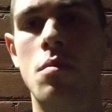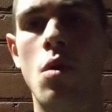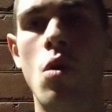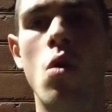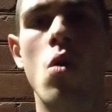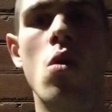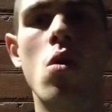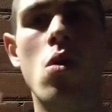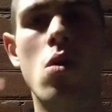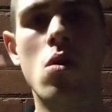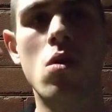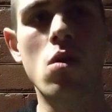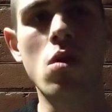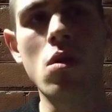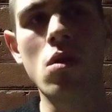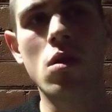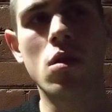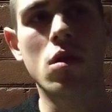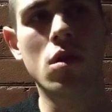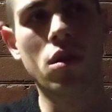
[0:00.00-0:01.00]
more
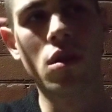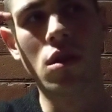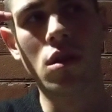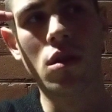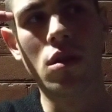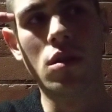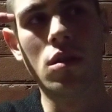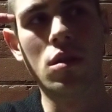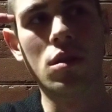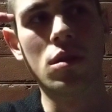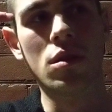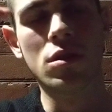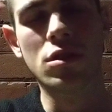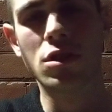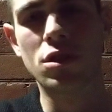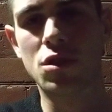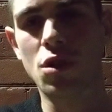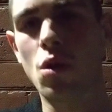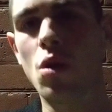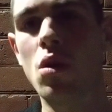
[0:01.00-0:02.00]

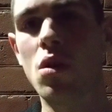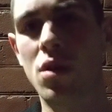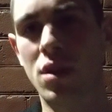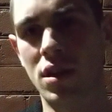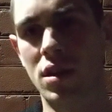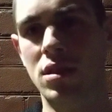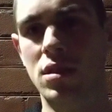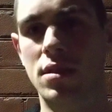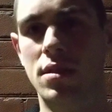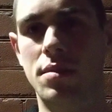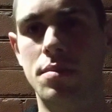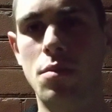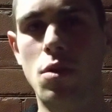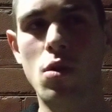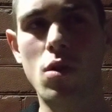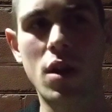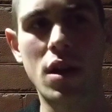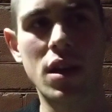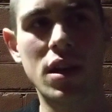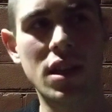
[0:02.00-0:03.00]
stories,
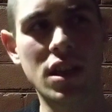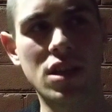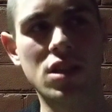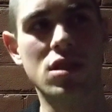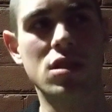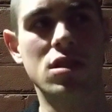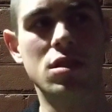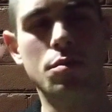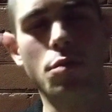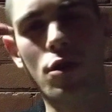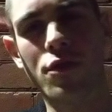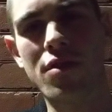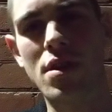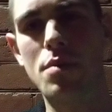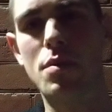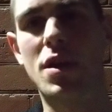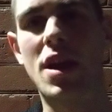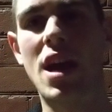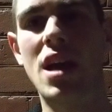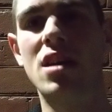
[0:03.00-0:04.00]
more conditions, more
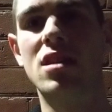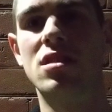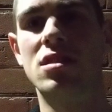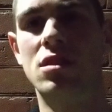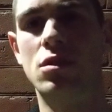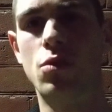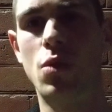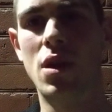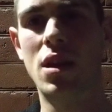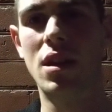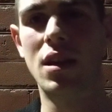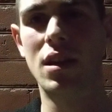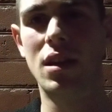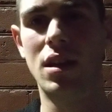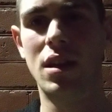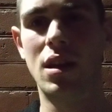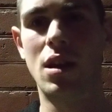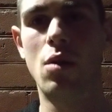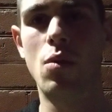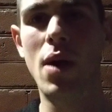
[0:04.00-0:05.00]
fabrications, when
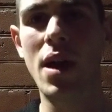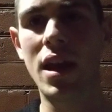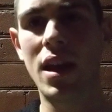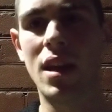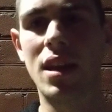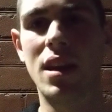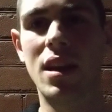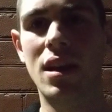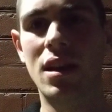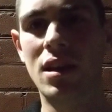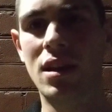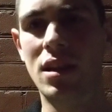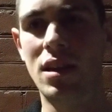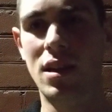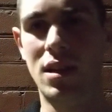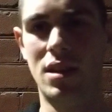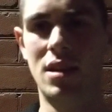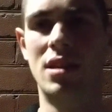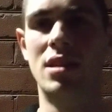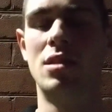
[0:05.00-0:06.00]
awakening
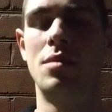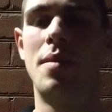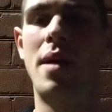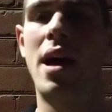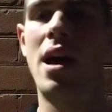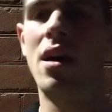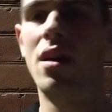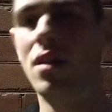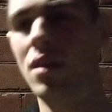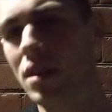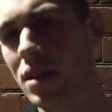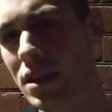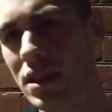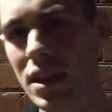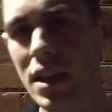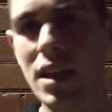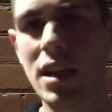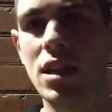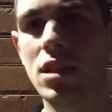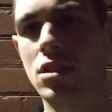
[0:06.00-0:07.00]
is about
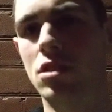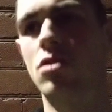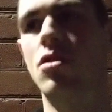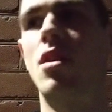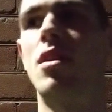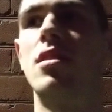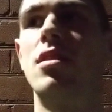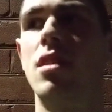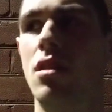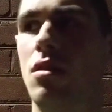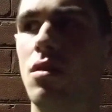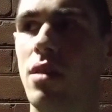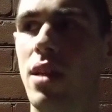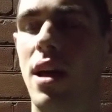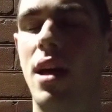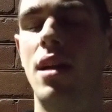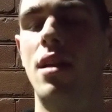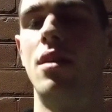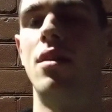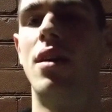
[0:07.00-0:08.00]
deconstructing all
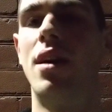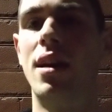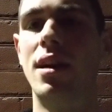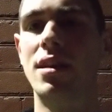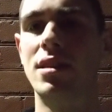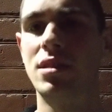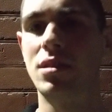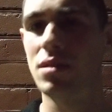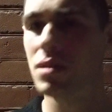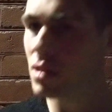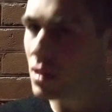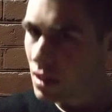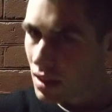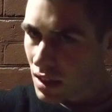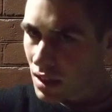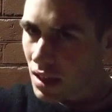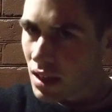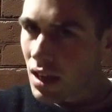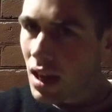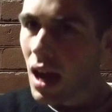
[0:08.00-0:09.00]
that, right? It's
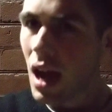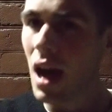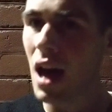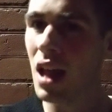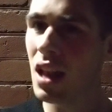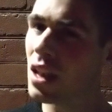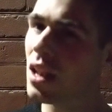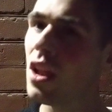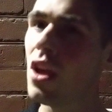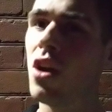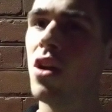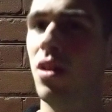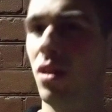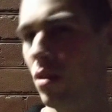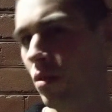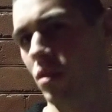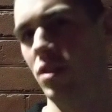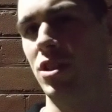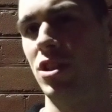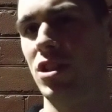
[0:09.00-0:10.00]

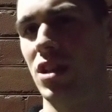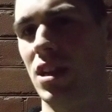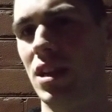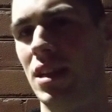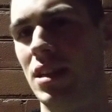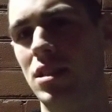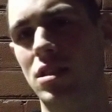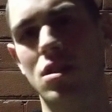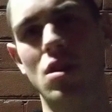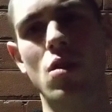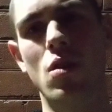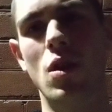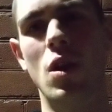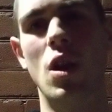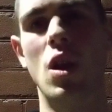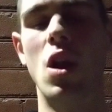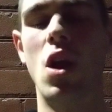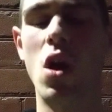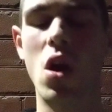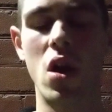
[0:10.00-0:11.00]
unlearning all the shit. It's not
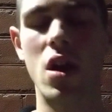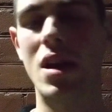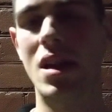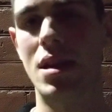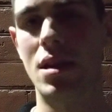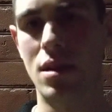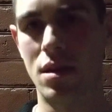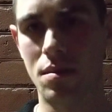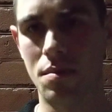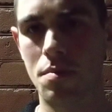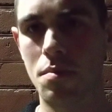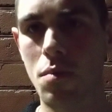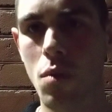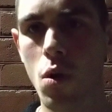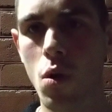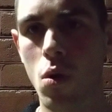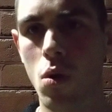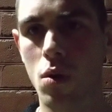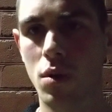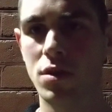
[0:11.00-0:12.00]
learning
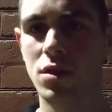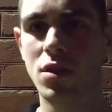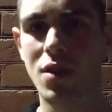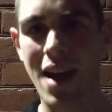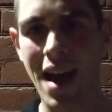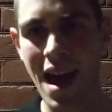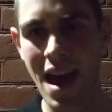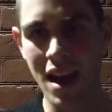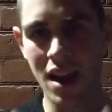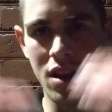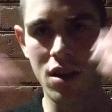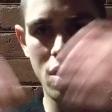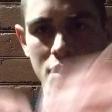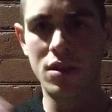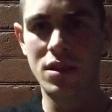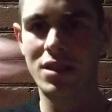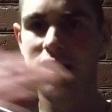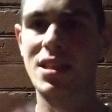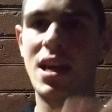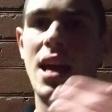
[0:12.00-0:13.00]
more, it's not adding
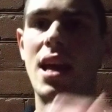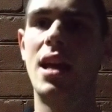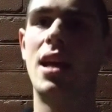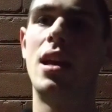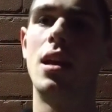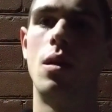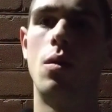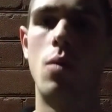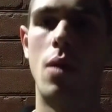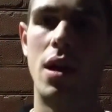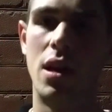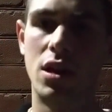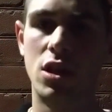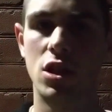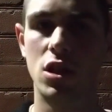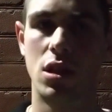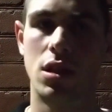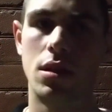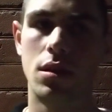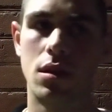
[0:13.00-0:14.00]
on, it's taking away
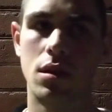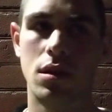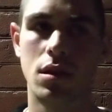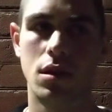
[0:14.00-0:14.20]
shit.